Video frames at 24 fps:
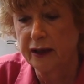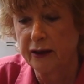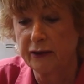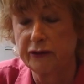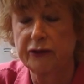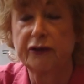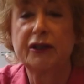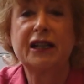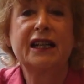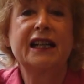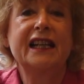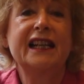
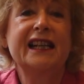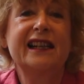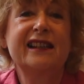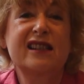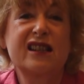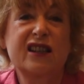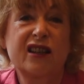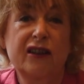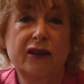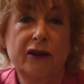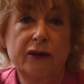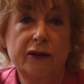for at
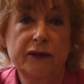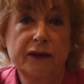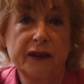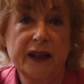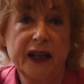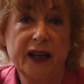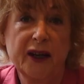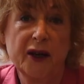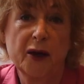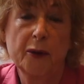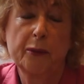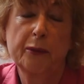least half an
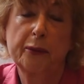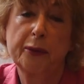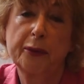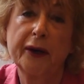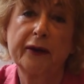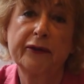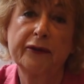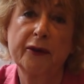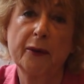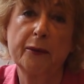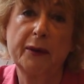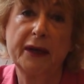hour,
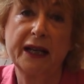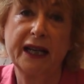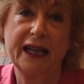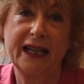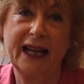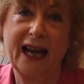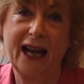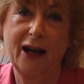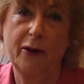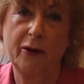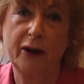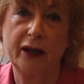preferably an
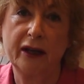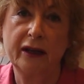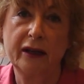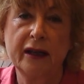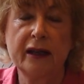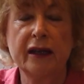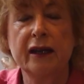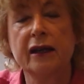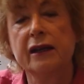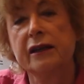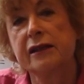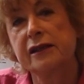hour.
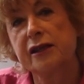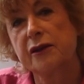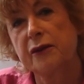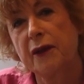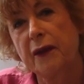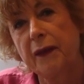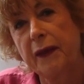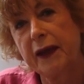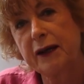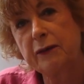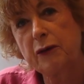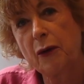So the
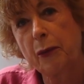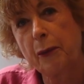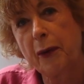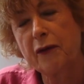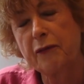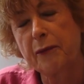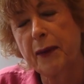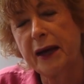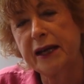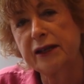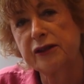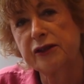thing with
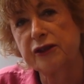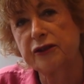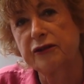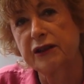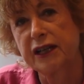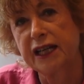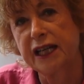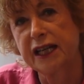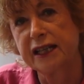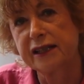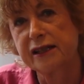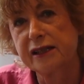puff
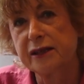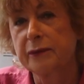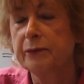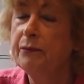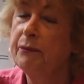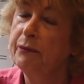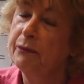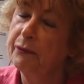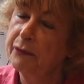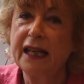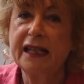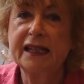pastry is,
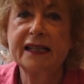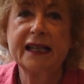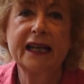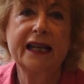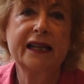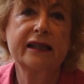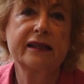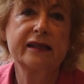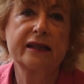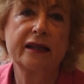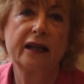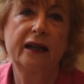it
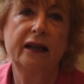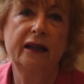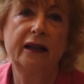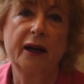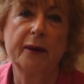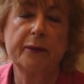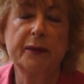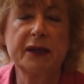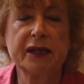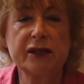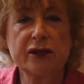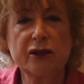takes
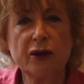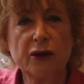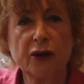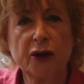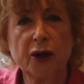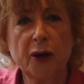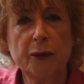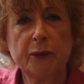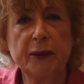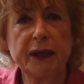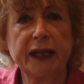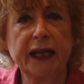time. It's not
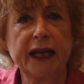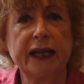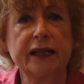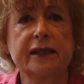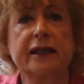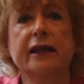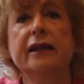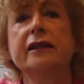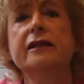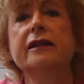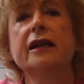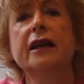
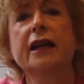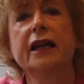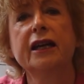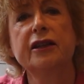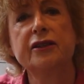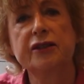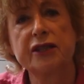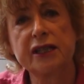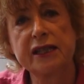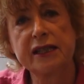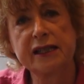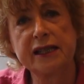complicated, it
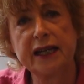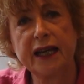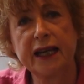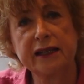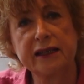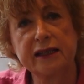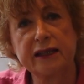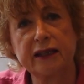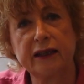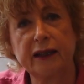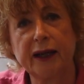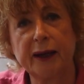just
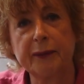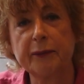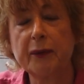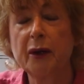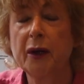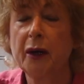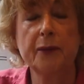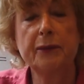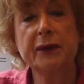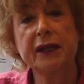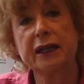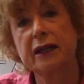takes time.
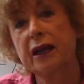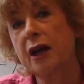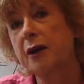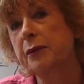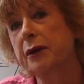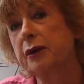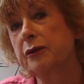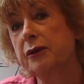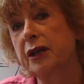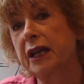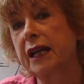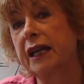A bit like
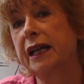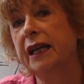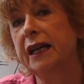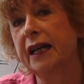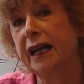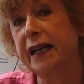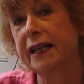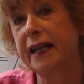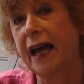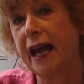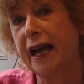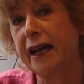building
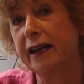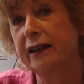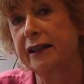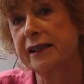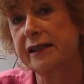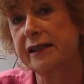an AI